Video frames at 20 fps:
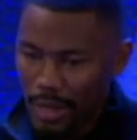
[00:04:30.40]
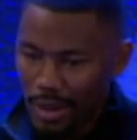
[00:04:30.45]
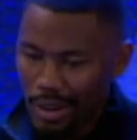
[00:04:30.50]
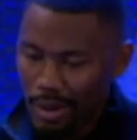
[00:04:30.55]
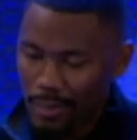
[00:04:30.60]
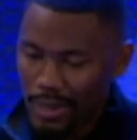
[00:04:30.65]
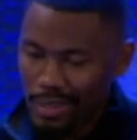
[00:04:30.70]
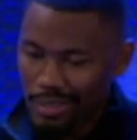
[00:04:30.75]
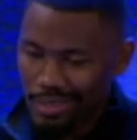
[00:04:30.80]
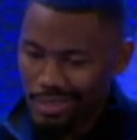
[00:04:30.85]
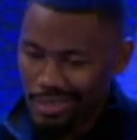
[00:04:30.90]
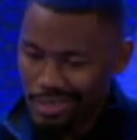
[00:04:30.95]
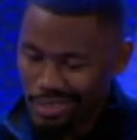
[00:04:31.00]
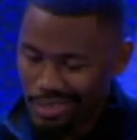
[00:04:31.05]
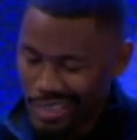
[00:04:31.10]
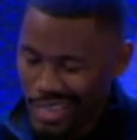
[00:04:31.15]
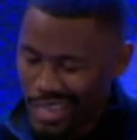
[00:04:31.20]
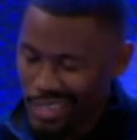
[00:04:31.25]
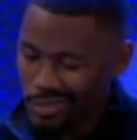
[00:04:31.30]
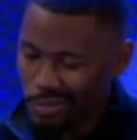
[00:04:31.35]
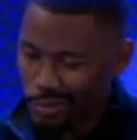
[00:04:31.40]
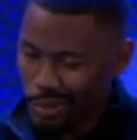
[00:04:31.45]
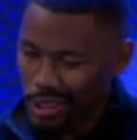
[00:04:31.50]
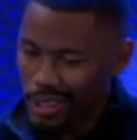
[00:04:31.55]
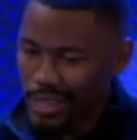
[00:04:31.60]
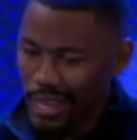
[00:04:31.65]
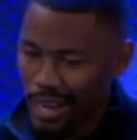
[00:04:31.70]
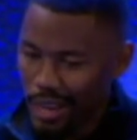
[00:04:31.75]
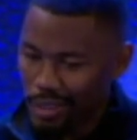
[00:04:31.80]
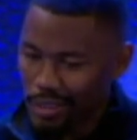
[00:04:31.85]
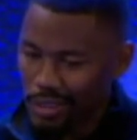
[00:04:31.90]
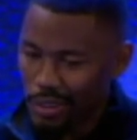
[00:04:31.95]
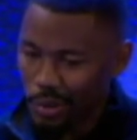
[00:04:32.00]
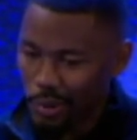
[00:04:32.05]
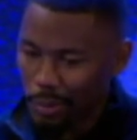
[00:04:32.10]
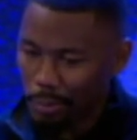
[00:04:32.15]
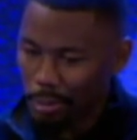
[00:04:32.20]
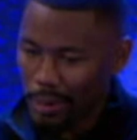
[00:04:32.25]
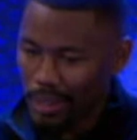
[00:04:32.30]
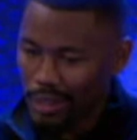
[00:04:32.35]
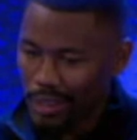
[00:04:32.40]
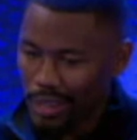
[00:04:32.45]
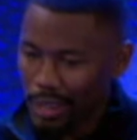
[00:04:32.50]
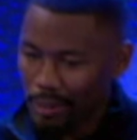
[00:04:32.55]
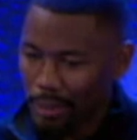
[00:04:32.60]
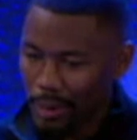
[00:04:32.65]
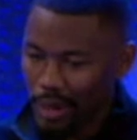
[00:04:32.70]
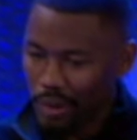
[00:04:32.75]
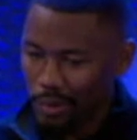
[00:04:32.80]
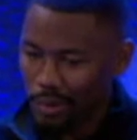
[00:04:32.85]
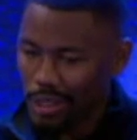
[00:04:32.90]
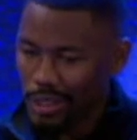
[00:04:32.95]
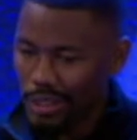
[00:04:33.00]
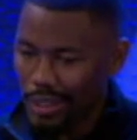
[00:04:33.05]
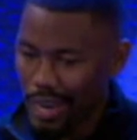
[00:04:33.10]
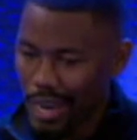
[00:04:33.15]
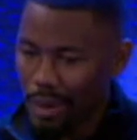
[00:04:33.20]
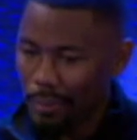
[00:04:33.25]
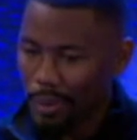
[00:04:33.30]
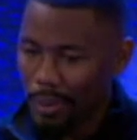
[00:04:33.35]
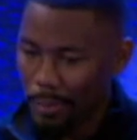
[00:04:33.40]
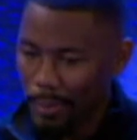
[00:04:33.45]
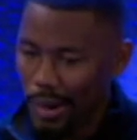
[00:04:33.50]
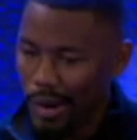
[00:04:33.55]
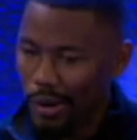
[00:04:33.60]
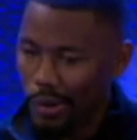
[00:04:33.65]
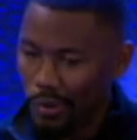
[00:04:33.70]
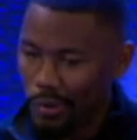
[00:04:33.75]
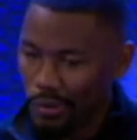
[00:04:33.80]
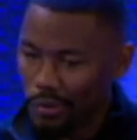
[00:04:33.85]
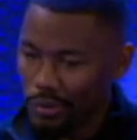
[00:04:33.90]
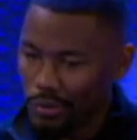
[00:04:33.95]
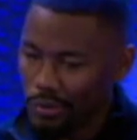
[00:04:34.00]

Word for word: I mean, that's really how the No Complain campaign really came about.